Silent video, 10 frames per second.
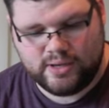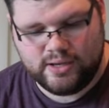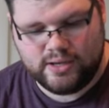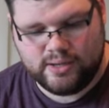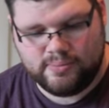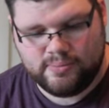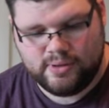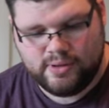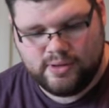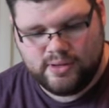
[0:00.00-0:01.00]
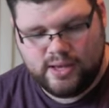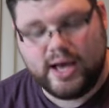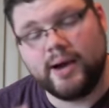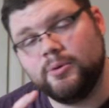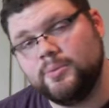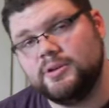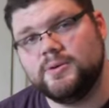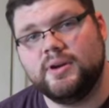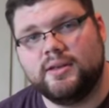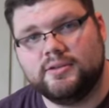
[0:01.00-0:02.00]
I will be
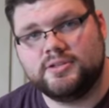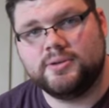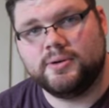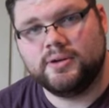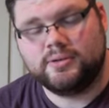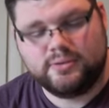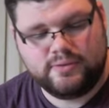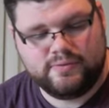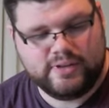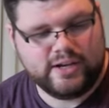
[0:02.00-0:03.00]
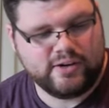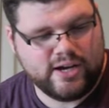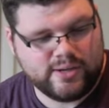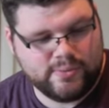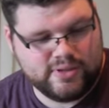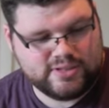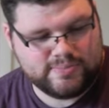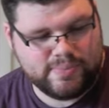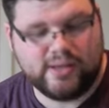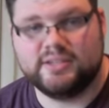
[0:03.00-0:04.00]
doing another tutorial later on
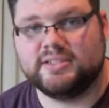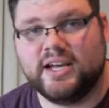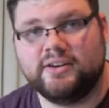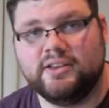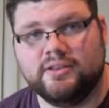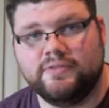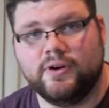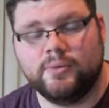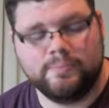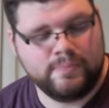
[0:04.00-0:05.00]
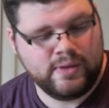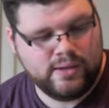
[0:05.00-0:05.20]
with polystyrene, the foam.